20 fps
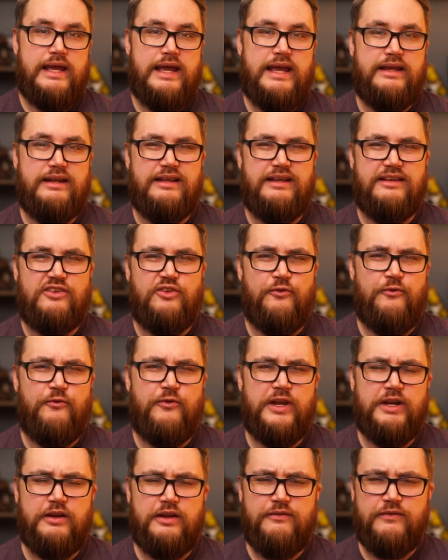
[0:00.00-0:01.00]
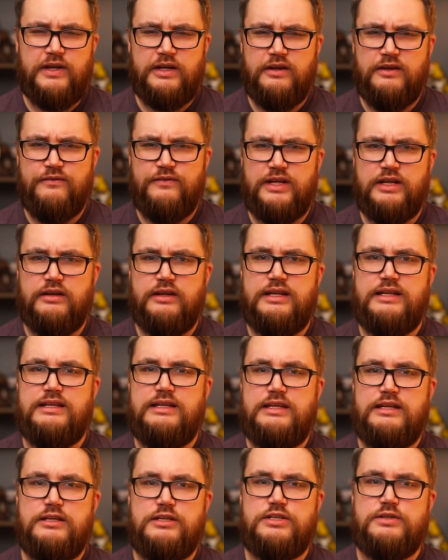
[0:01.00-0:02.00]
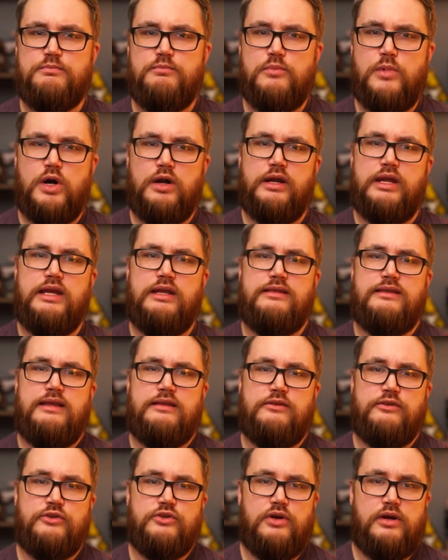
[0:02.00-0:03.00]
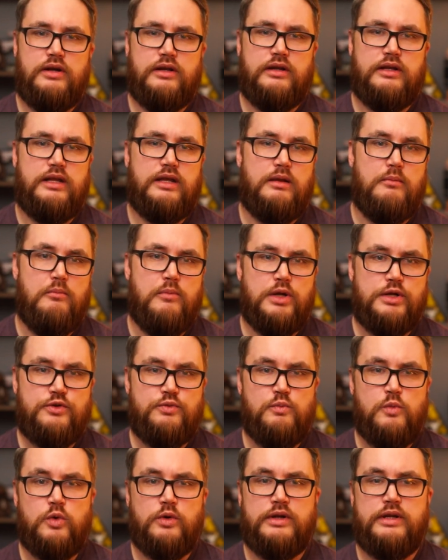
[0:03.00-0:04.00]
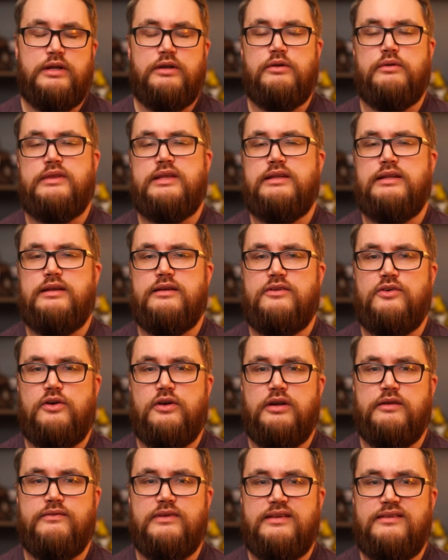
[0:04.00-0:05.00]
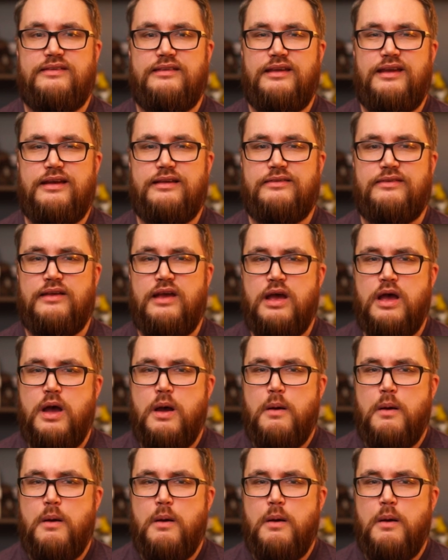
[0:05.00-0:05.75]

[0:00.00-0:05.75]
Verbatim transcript: And it's a very, very, very niche market that they're targeting, much more narrow than the Atari VCS,